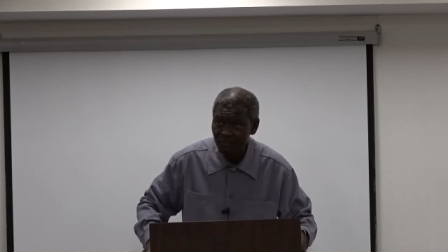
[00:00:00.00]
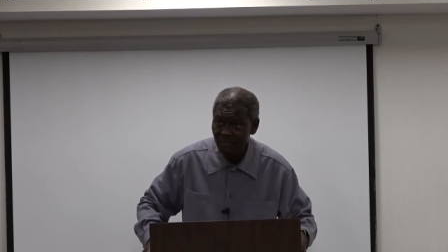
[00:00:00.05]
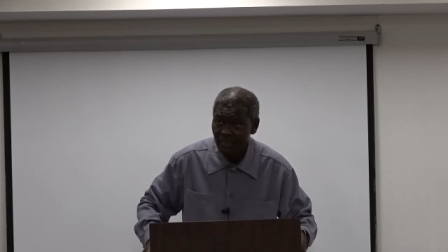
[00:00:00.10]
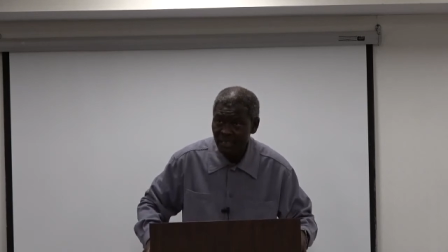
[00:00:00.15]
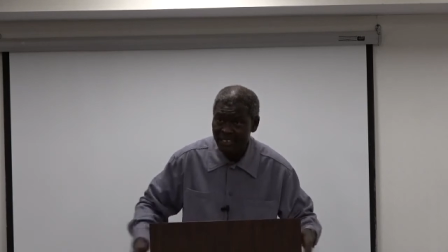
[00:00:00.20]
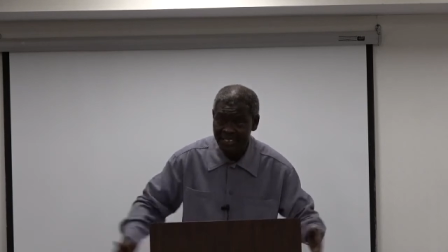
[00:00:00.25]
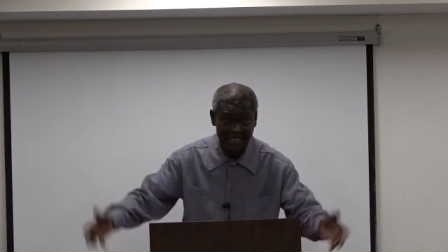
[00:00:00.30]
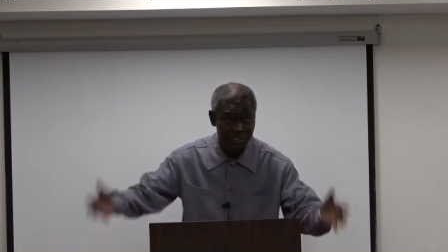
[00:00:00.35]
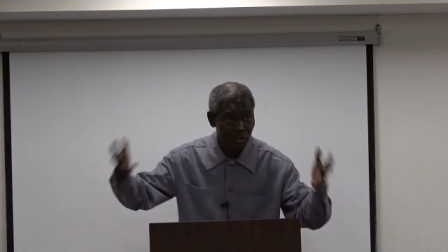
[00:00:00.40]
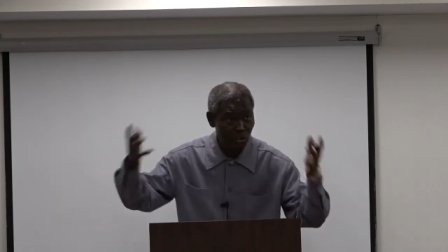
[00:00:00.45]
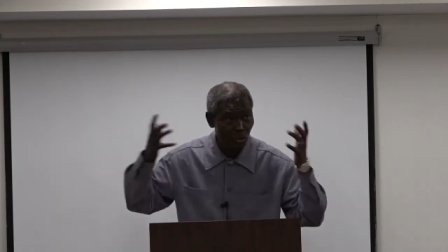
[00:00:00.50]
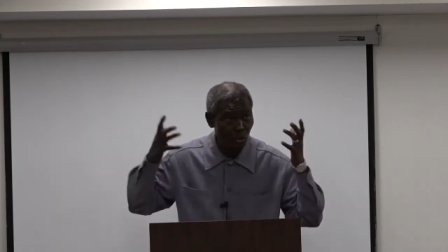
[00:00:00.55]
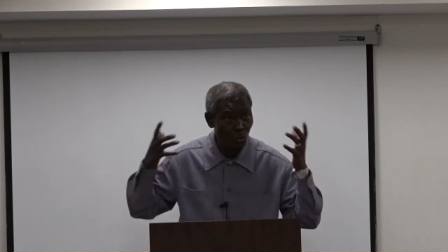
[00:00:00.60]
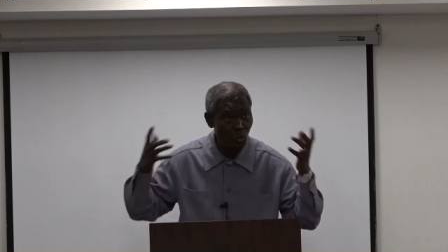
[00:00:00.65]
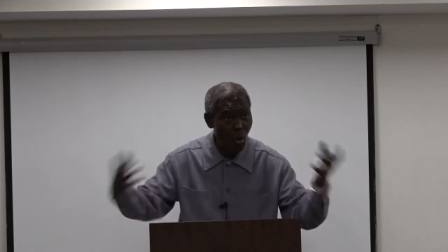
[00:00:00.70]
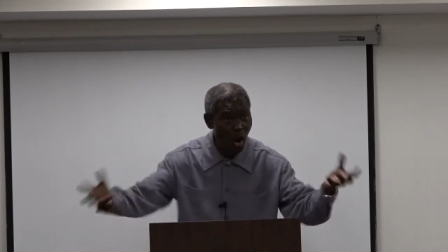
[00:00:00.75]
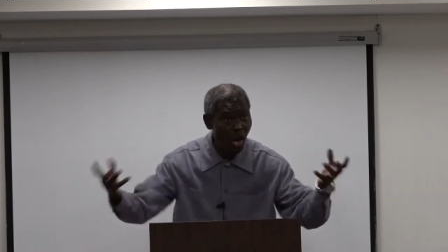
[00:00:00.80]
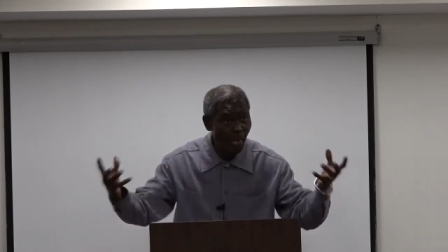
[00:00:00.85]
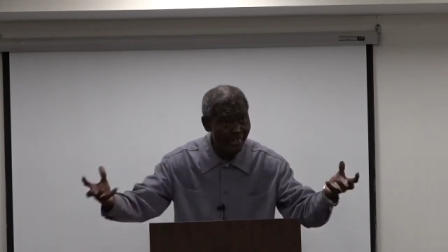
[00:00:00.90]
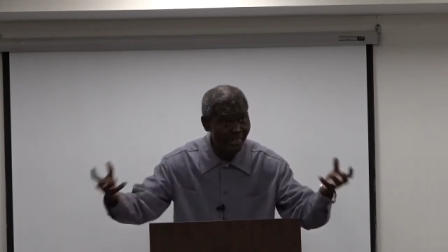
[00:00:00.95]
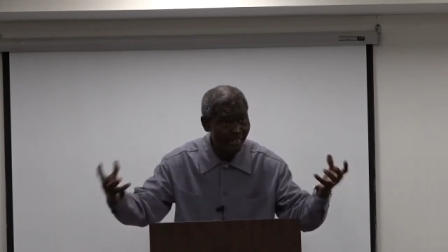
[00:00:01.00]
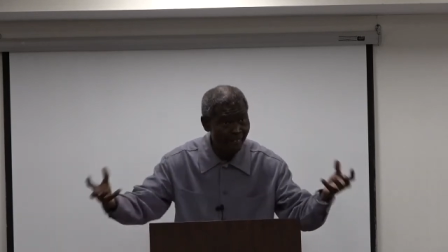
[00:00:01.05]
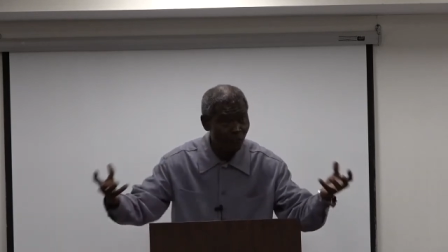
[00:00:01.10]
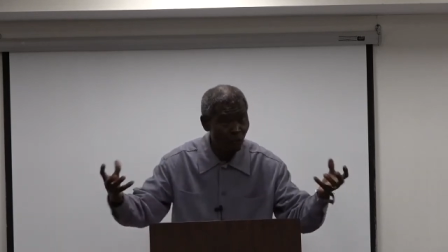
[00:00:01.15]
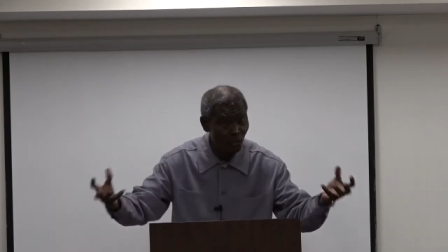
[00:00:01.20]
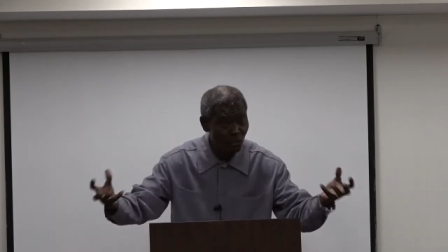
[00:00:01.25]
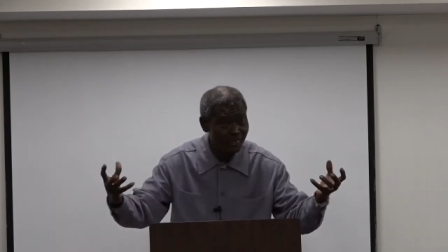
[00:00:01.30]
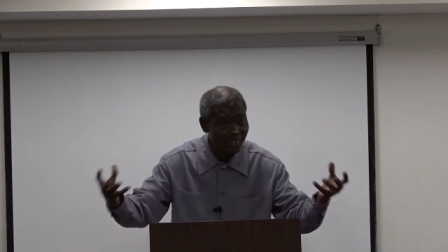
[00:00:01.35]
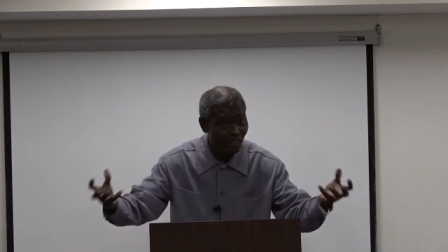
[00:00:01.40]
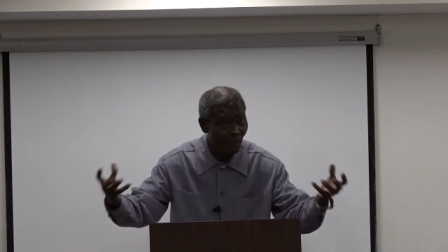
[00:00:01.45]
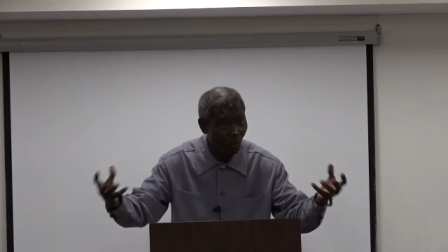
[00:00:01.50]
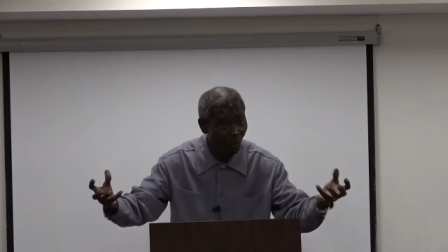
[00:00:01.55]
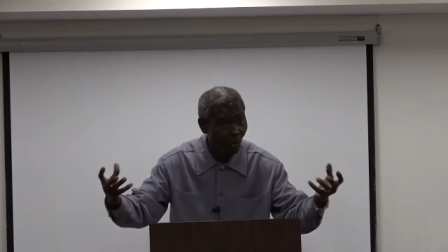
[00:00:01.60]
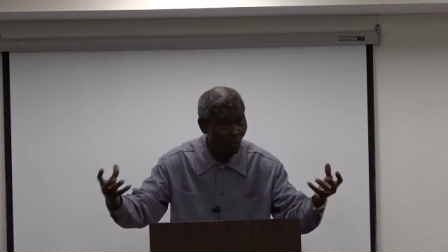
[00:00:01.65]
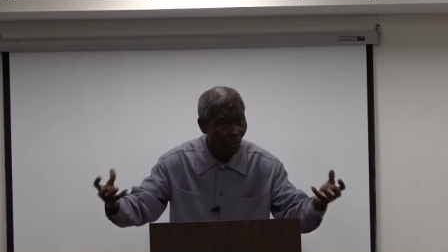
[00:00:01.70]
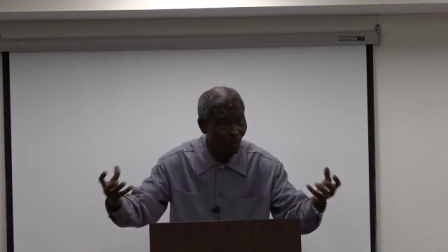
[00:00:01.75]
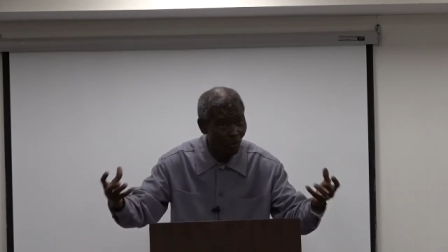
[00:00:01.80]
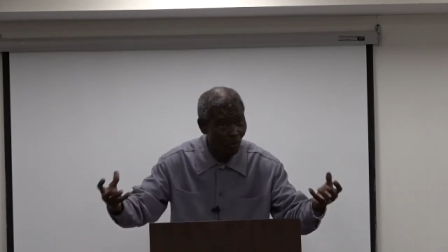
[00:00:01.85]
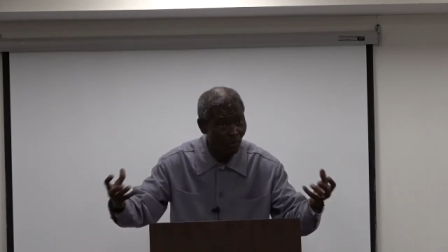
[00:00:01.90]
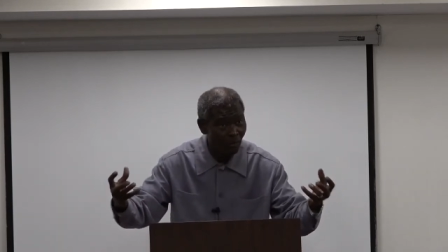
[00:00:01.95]
It is walking with the
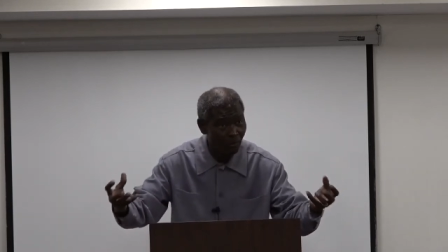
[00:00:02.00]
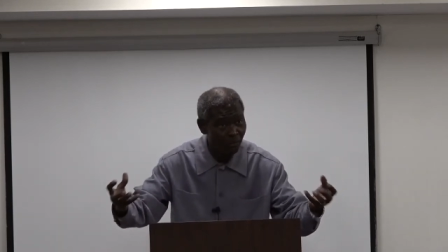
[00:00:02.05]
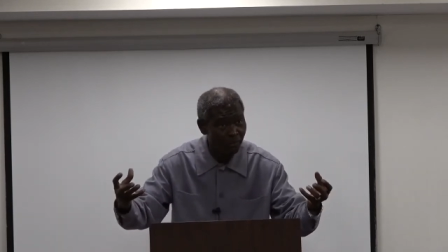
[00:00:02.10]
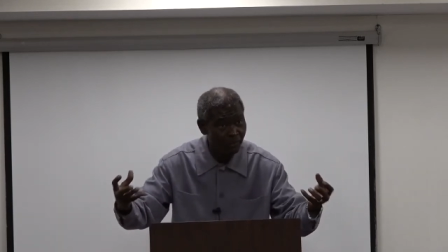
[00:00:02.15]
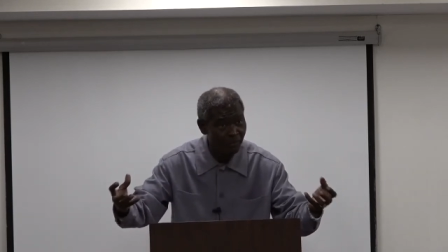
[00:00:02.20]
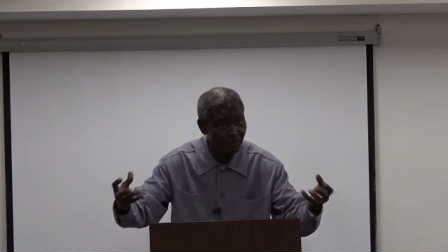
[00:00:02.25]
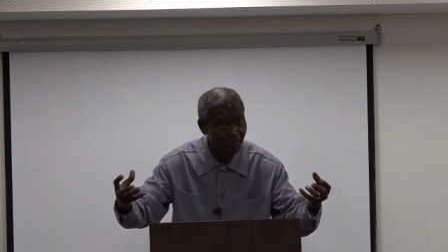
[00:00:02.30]
Lord.